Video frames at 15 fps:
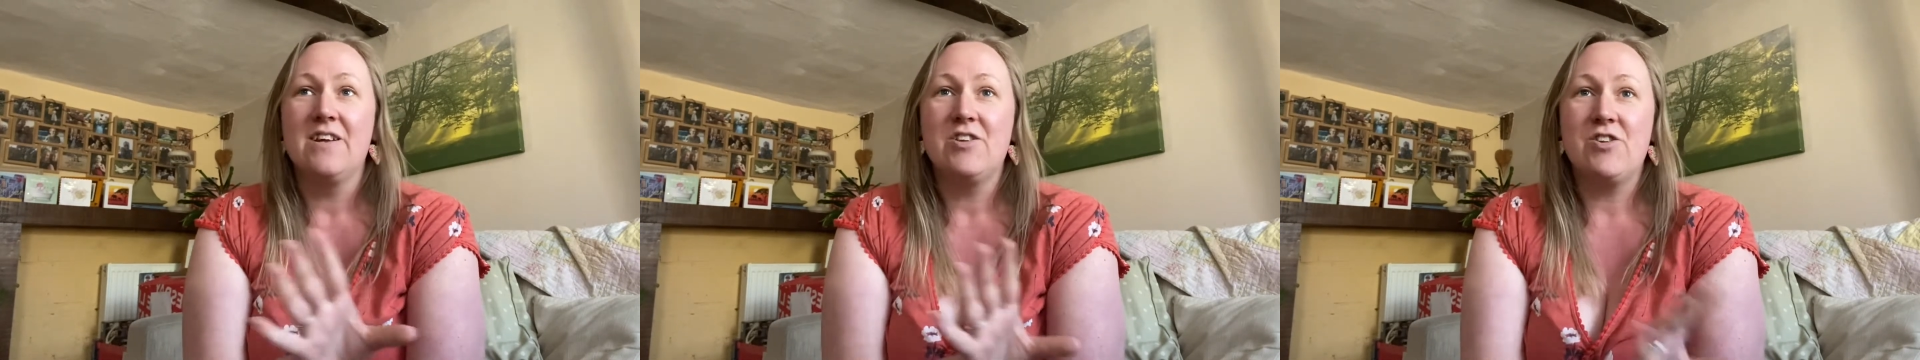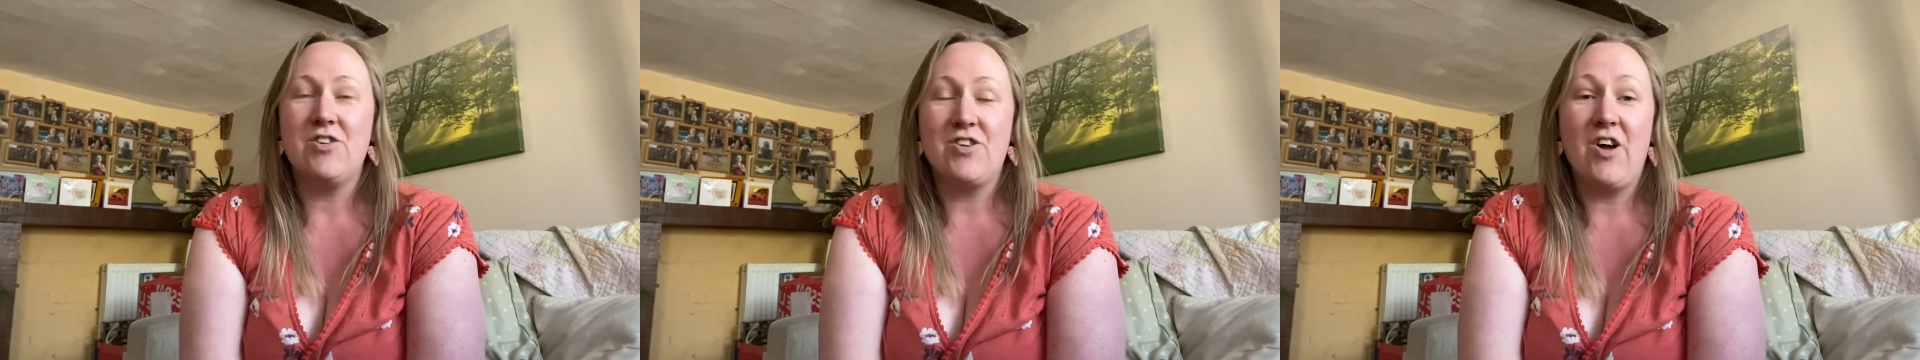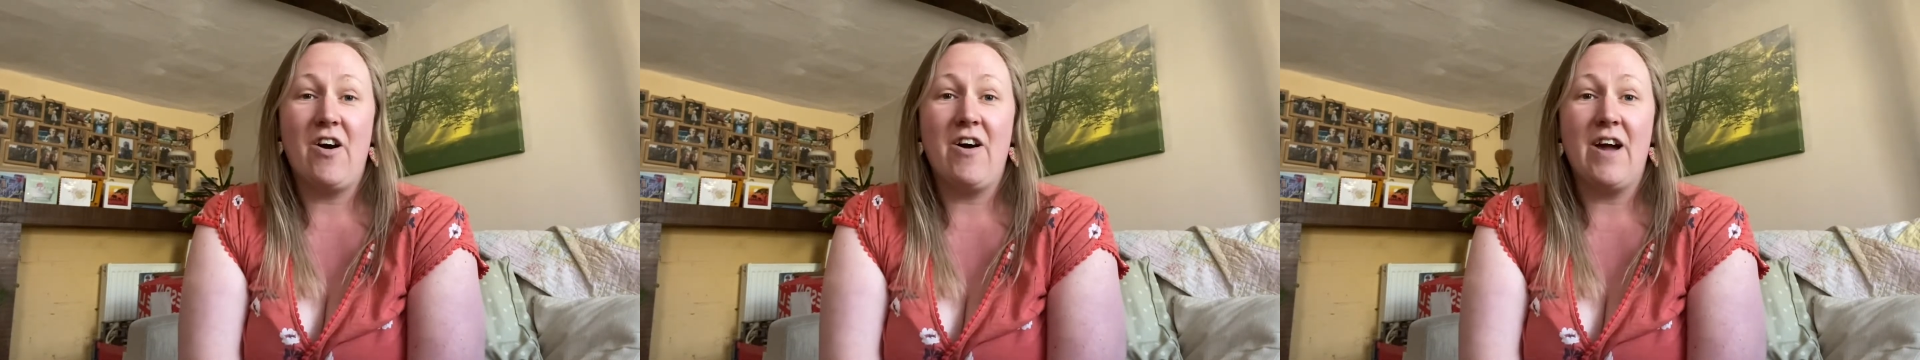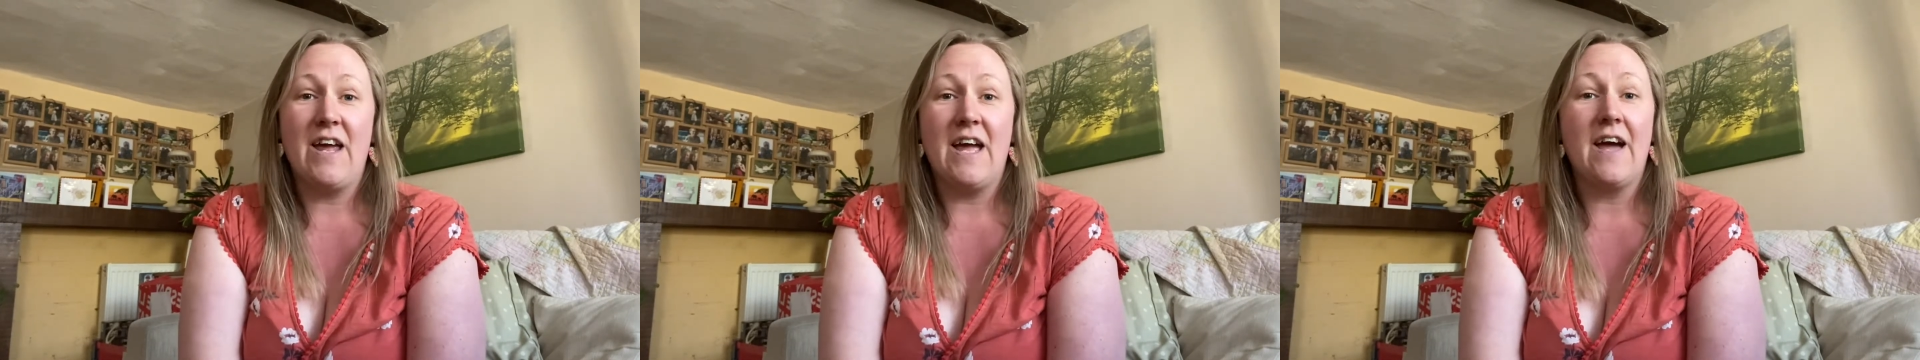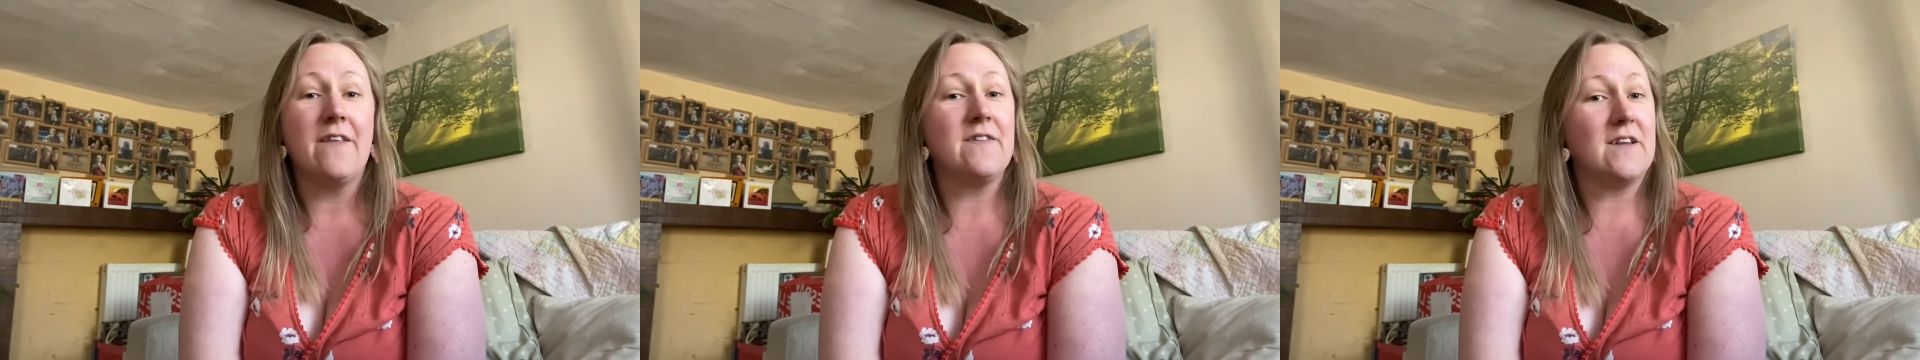
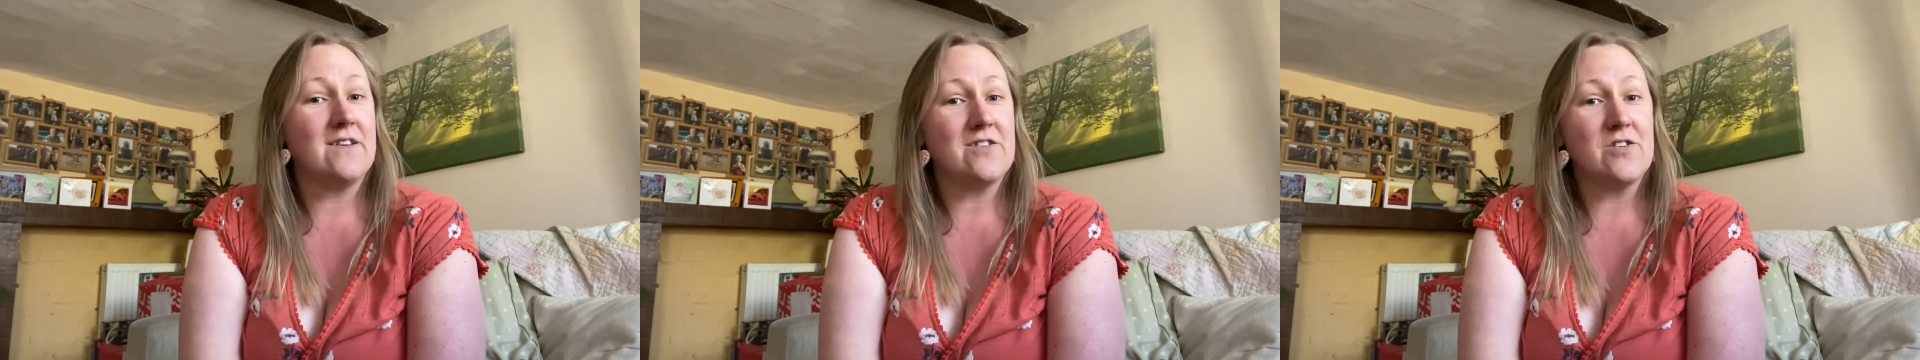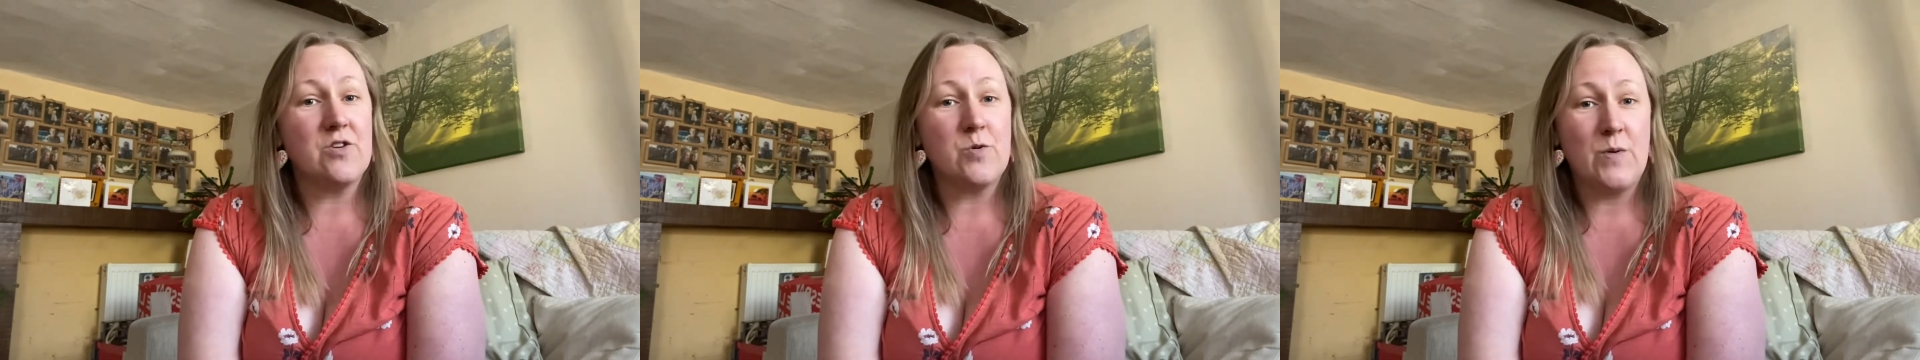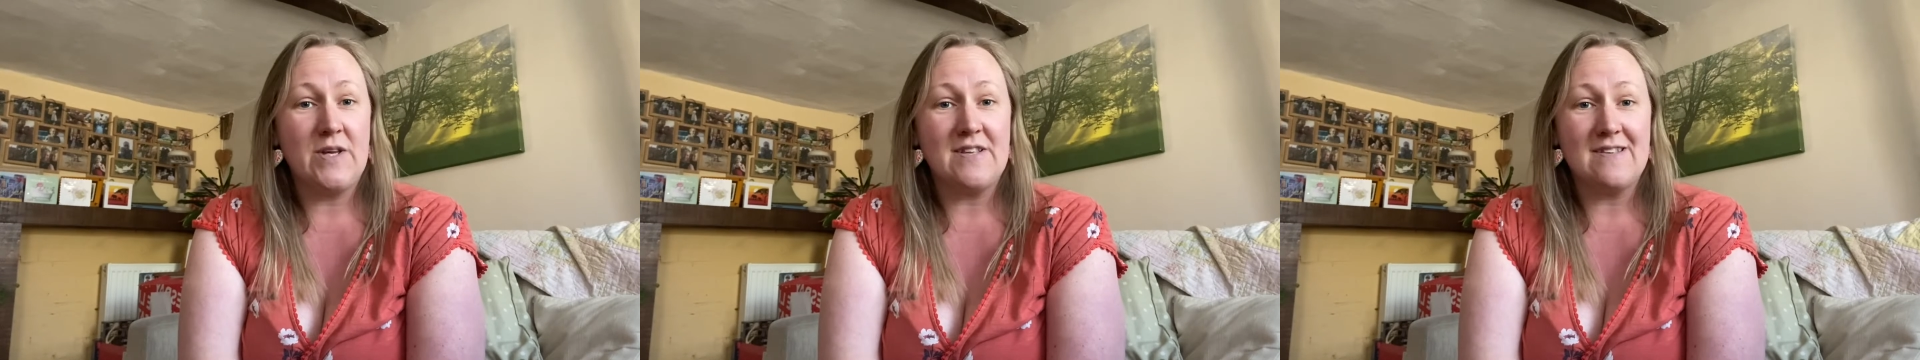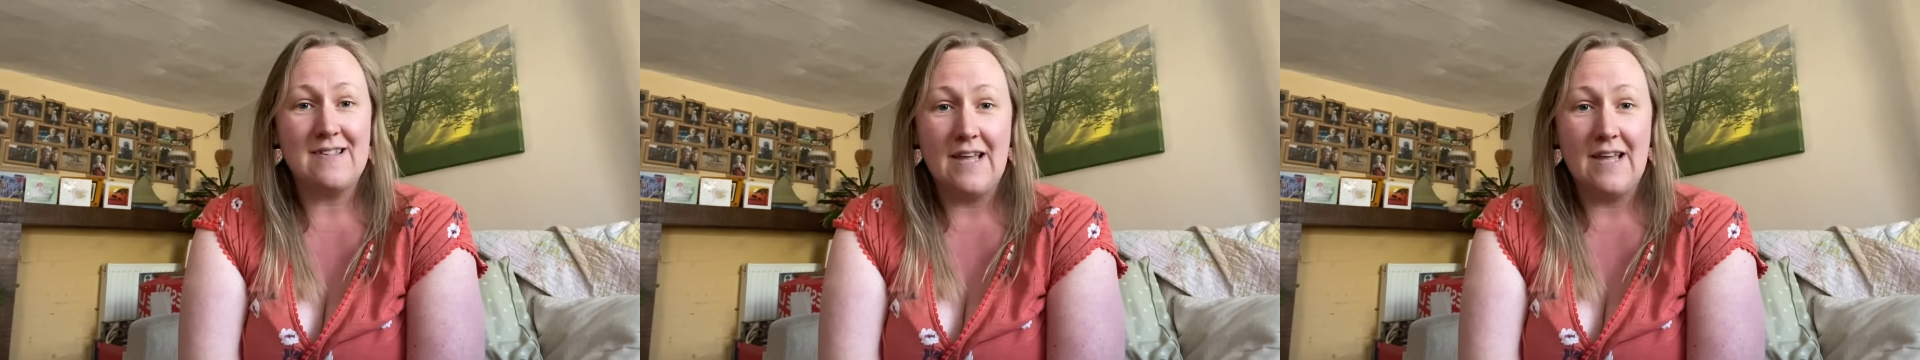dye and then to twist,